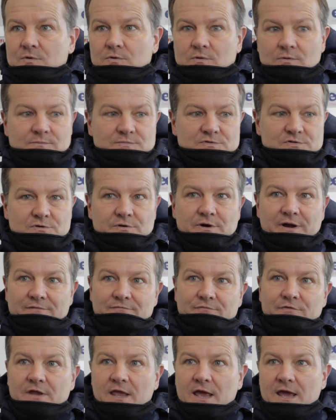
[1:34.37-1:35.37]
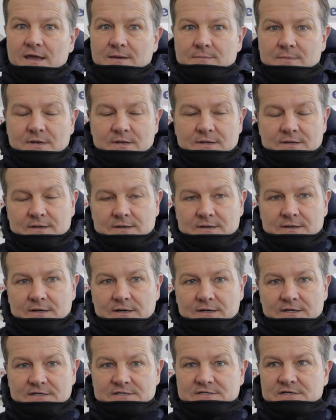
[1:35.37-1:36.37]
or I'm scoring every game and
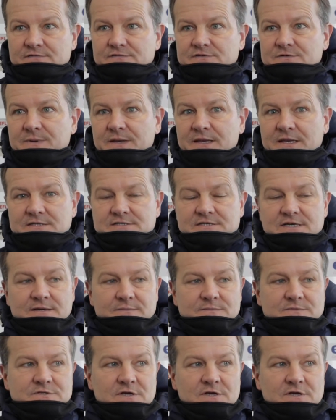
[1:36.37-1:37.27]
I deserve to be in the team.